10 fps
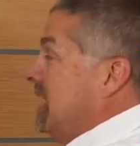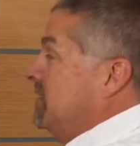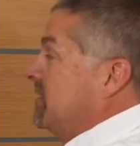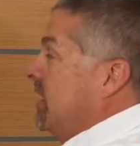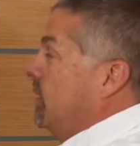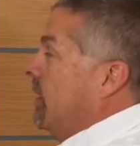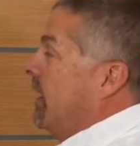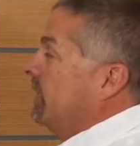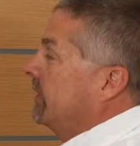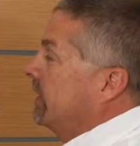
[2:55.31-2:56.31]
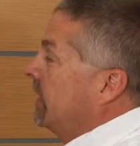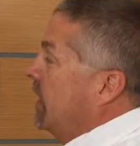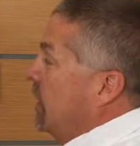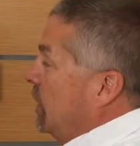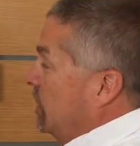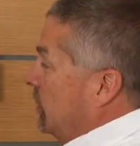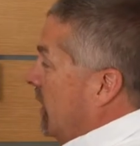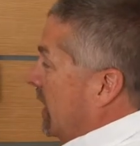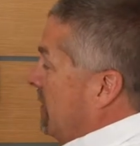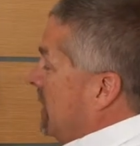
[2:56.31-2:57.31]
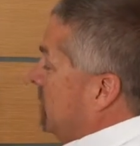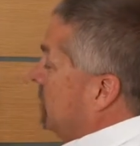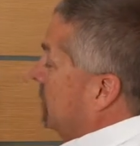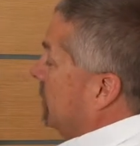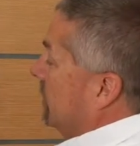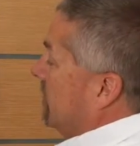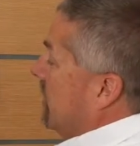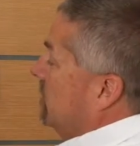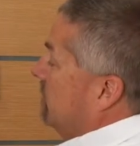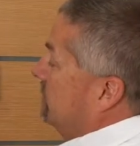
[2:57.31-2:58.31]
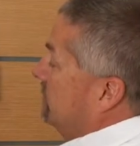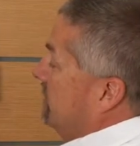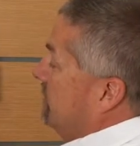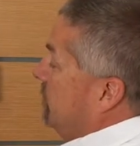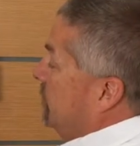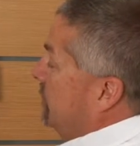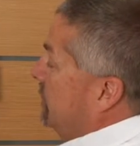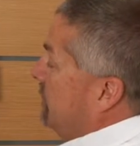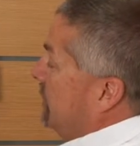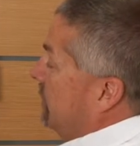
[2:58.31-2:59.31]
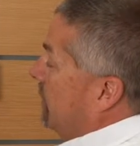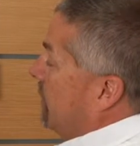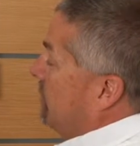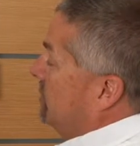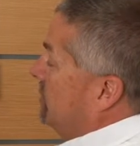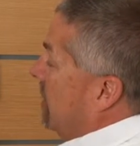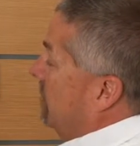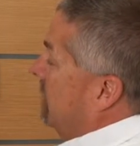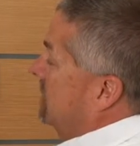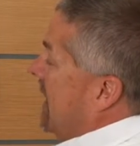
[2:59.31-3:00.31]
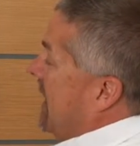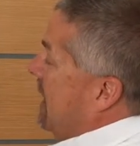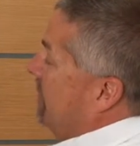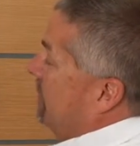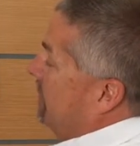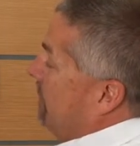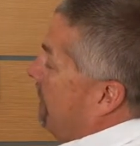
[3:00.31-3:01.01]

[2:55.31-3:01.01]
it keeps on watering, you want to make sure that you've removed the chrome jumper tab.